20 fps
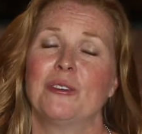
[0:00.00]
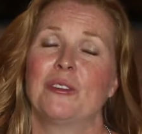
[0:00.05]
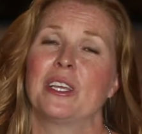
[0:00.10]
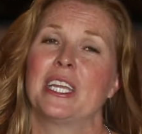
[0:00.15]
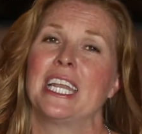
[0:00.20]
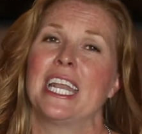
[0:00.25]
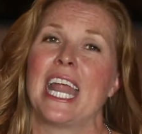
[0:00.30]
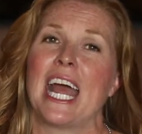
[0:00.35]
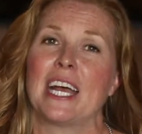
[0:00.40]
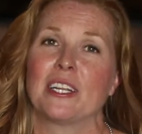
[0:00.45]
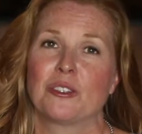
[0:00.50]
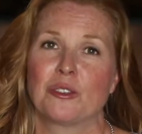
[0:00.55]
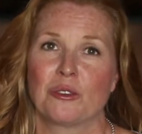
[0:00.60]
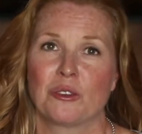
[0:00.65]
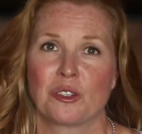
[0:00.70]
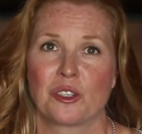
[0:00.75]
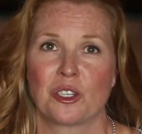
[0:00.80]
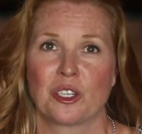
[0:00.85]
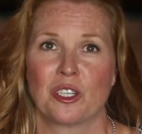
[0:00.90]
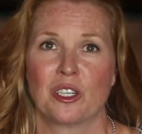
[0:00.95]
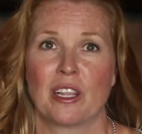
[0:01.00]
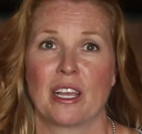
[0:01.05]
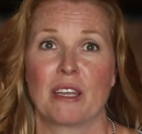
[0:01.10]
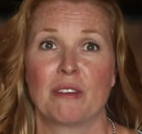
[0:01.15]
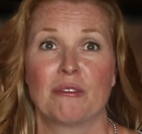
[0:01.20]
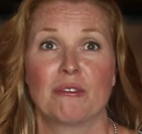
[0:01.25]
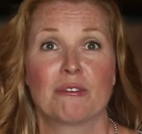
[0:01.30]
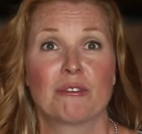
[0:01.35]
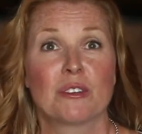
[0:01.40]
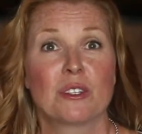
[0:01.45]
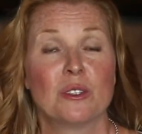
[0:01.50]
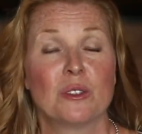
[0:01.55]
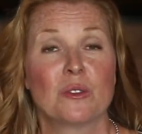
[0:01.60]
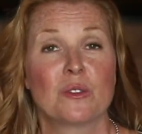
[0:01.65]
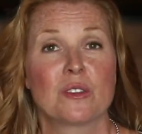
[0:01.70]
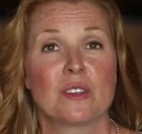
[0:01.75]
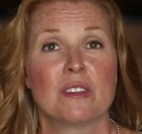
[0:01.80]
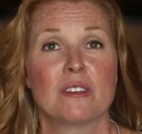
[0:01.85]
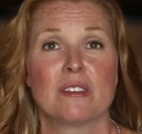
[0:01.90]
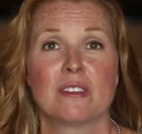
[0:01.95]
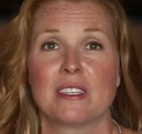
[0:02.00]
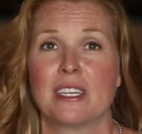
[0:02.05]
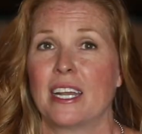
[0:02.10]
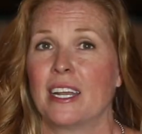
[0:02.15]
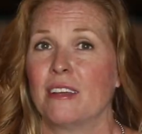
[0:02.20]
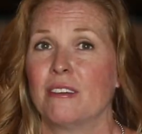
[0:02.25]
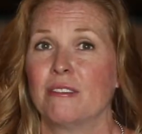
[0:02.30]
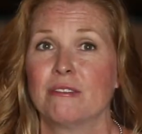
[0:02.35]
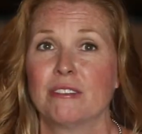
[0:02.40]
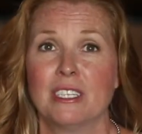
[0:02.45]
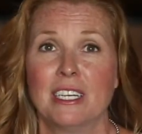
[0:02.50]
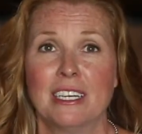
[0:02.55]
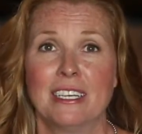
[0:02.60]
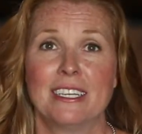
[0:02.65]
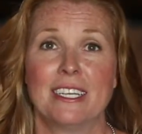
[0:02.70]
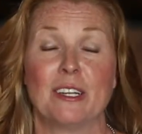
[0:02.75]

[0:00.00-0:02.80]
only natural sugar like fruits instead of